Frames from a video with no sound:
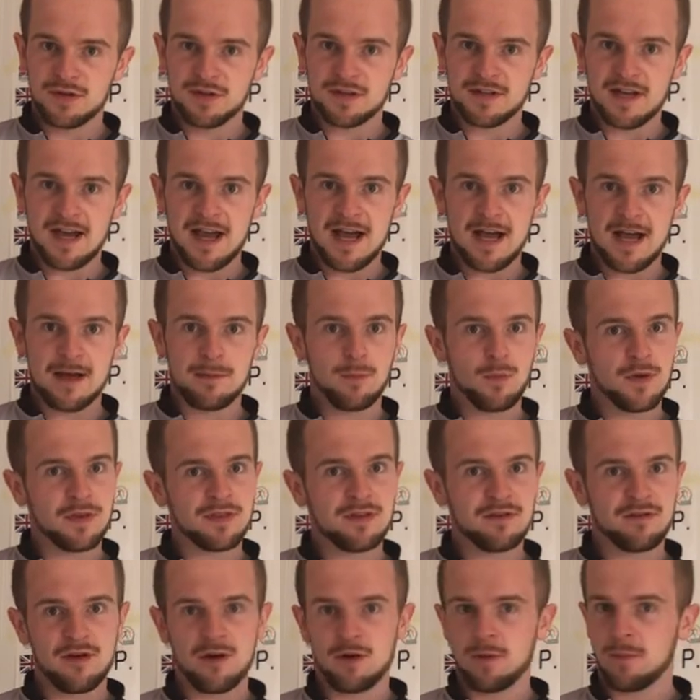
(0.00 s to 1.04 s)
your tab with
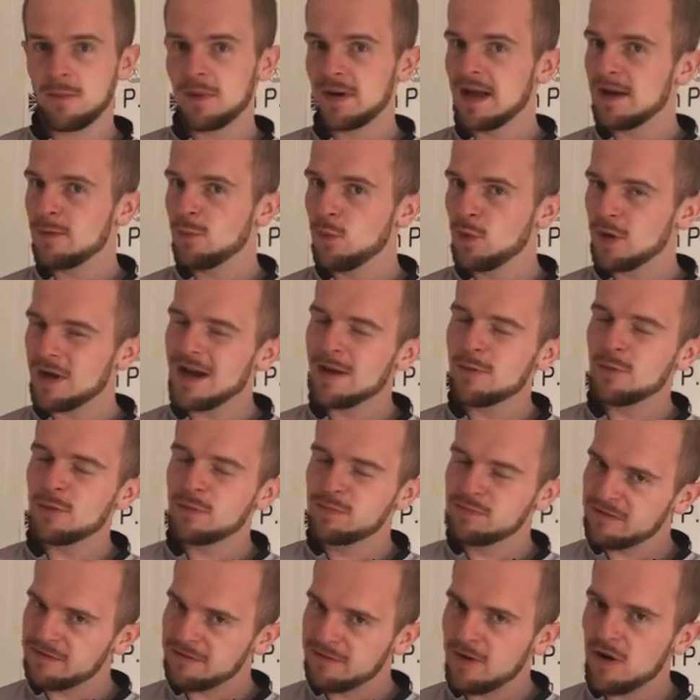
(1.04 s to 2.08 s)
your own. But I would
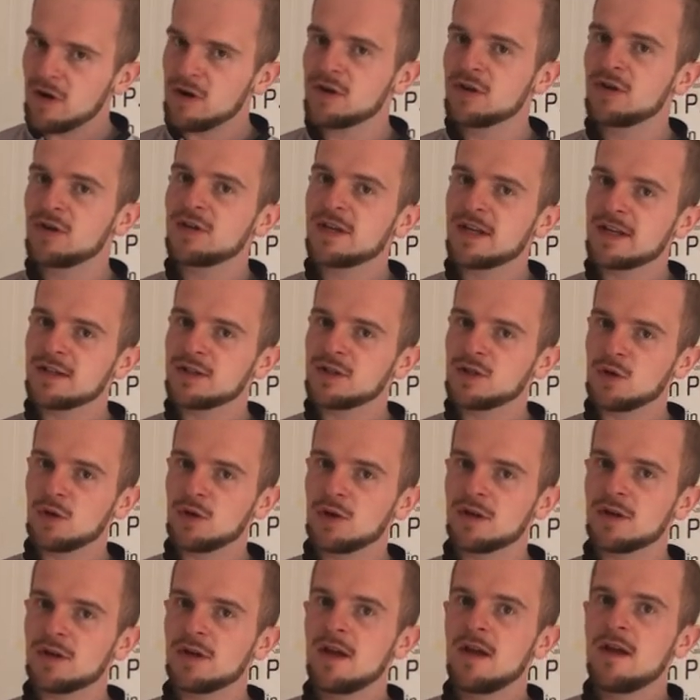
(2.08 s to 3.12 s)
prefer you didn't do
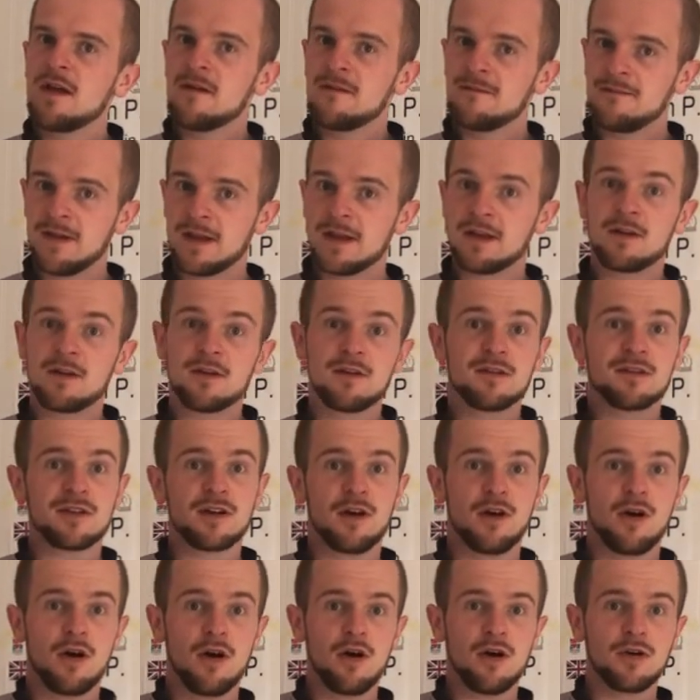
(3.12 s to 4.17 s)
it fingers
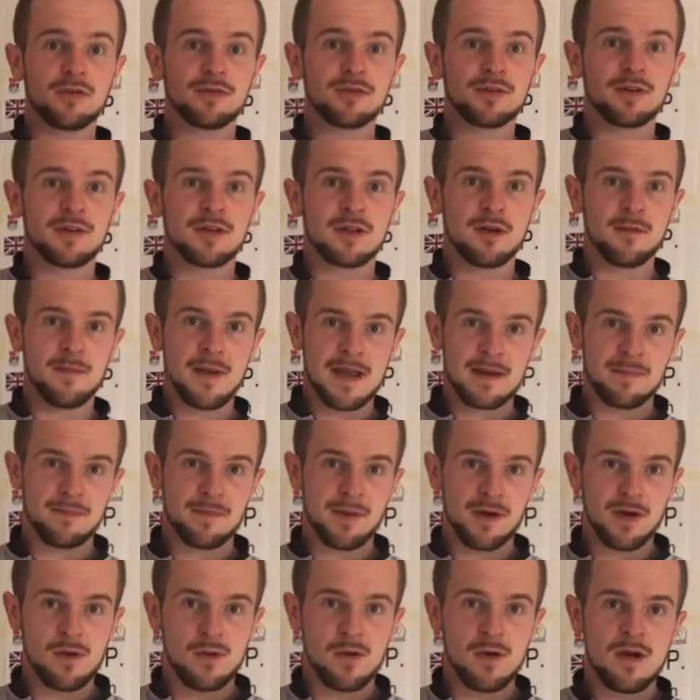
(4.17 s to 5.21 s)
on your main
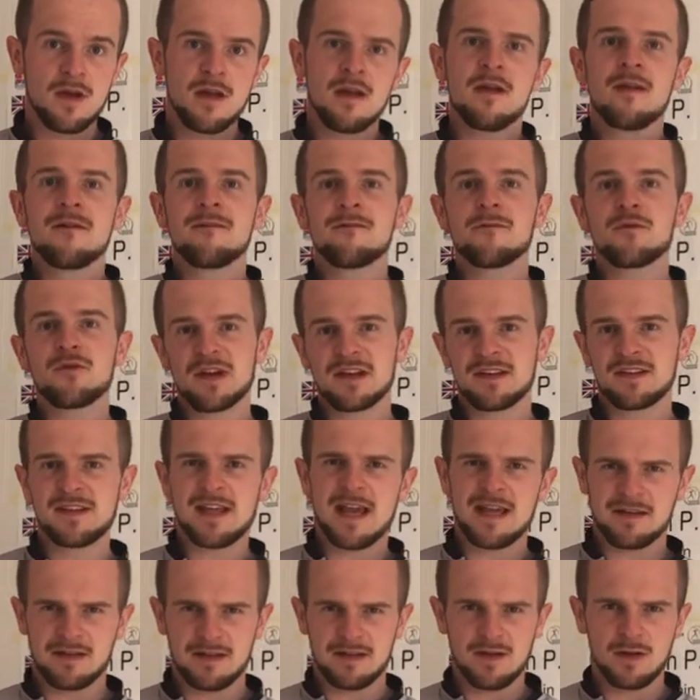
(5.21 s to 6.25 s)
bow for
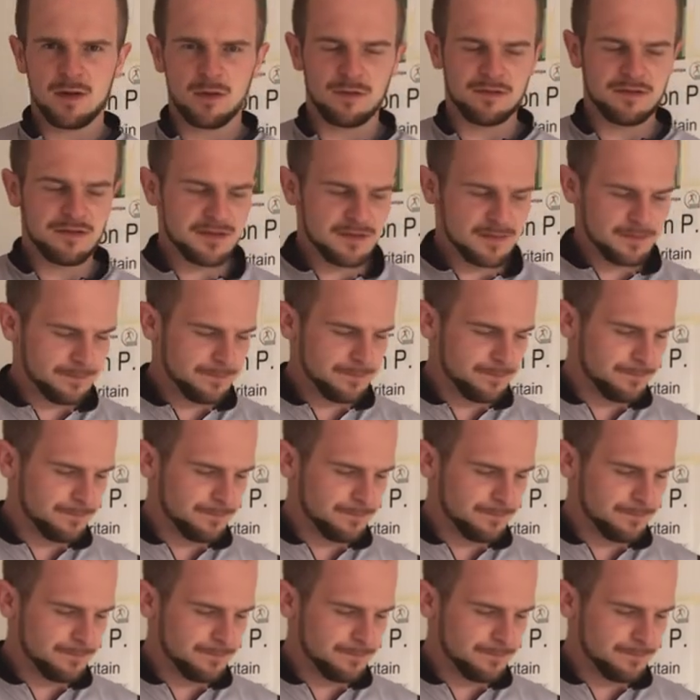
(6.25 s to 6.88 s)
extended holds.